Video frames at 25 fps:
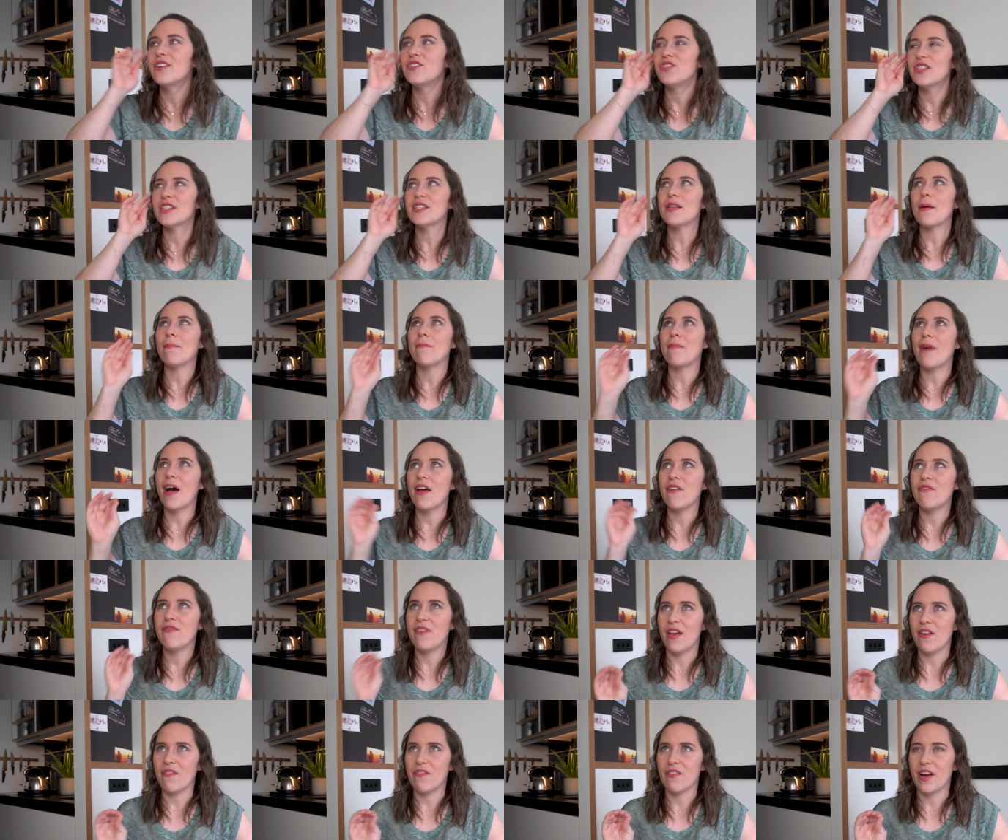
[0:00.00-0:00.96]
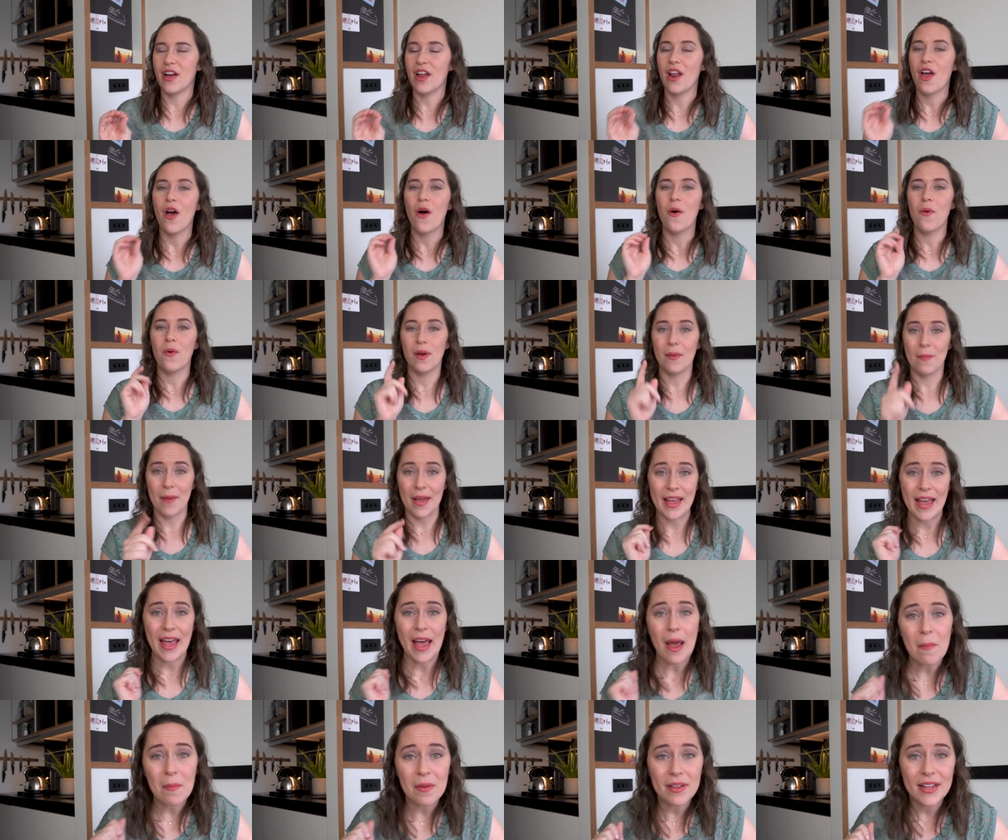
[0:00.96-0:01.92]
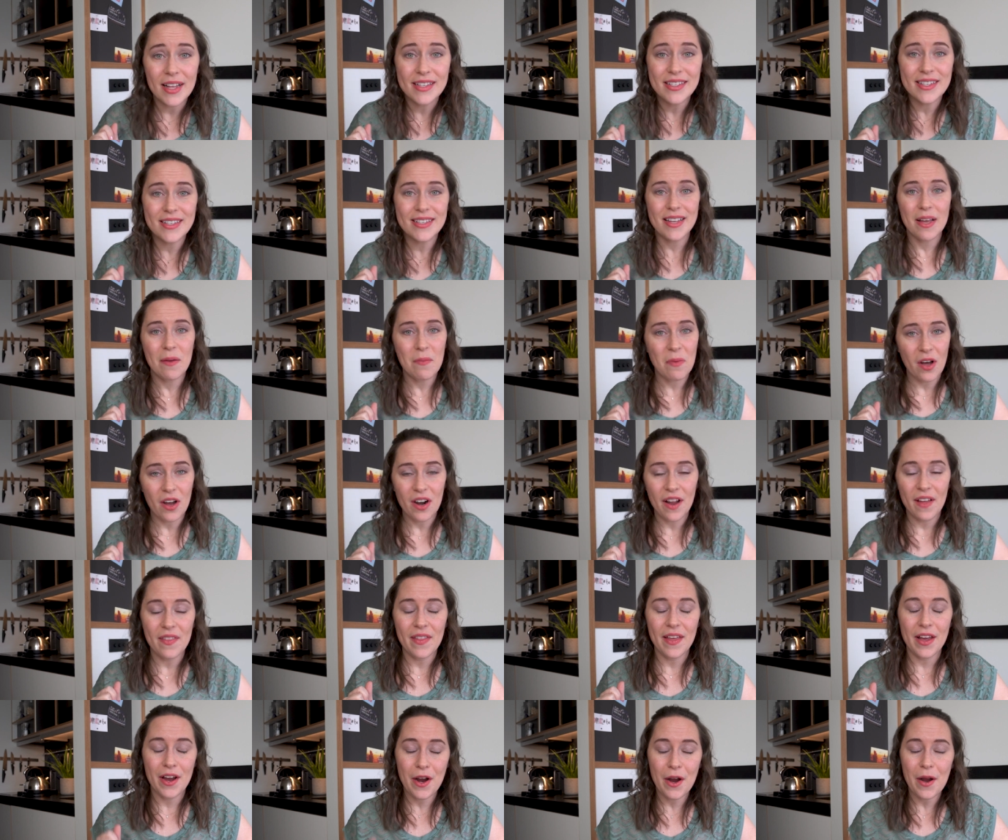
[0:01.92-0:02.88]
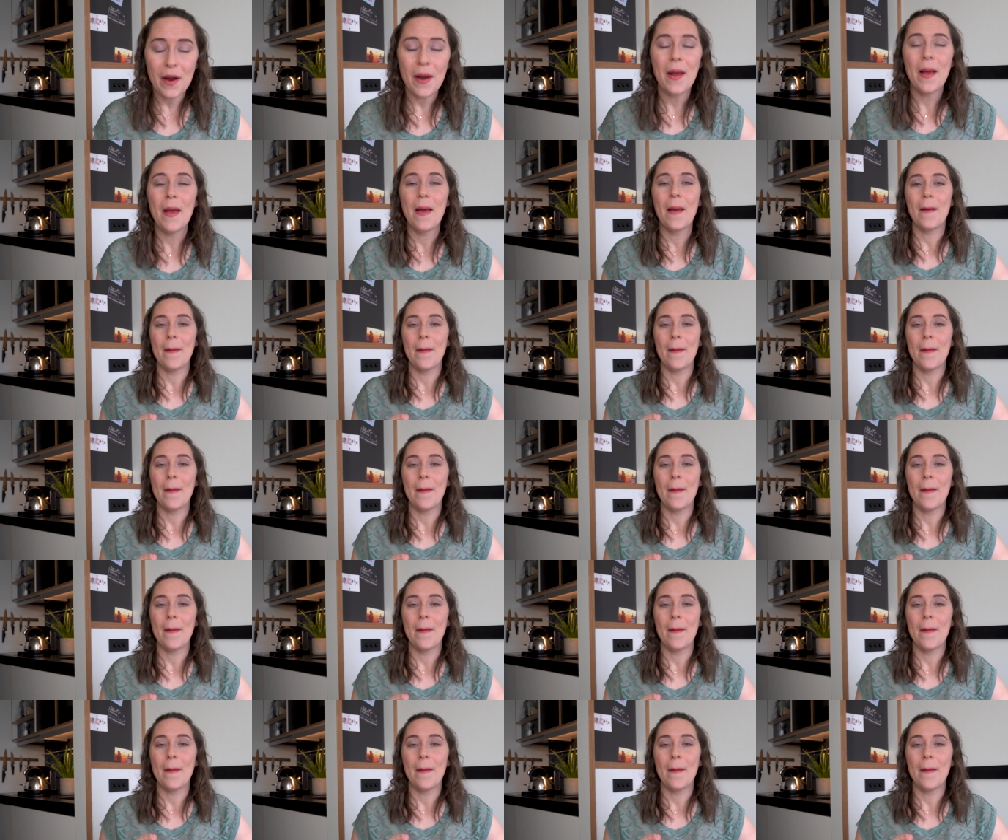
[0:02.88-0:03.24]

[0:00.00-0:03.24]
Just my favorite. One of my camera lenses I bought on there